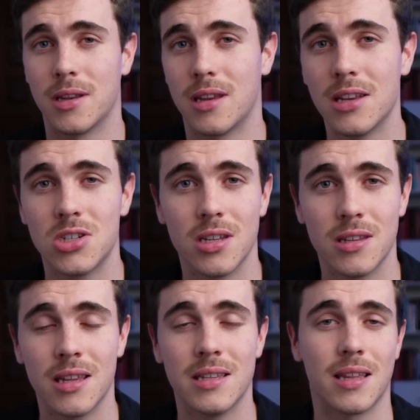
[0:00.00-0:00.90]

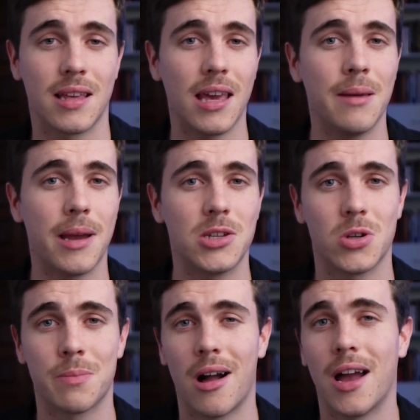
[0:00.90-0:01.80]
retention is the key
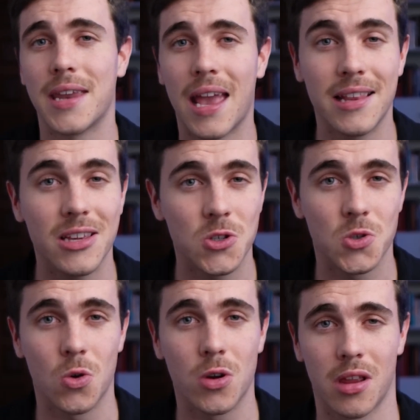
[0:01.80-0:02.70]
metric behind any
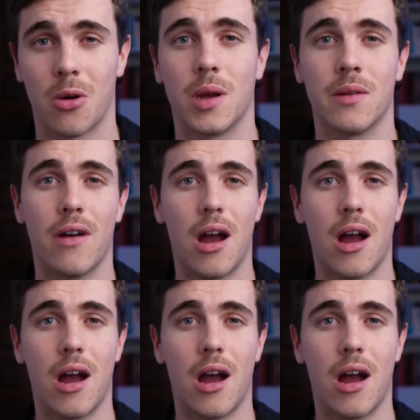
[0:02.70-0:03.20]
short going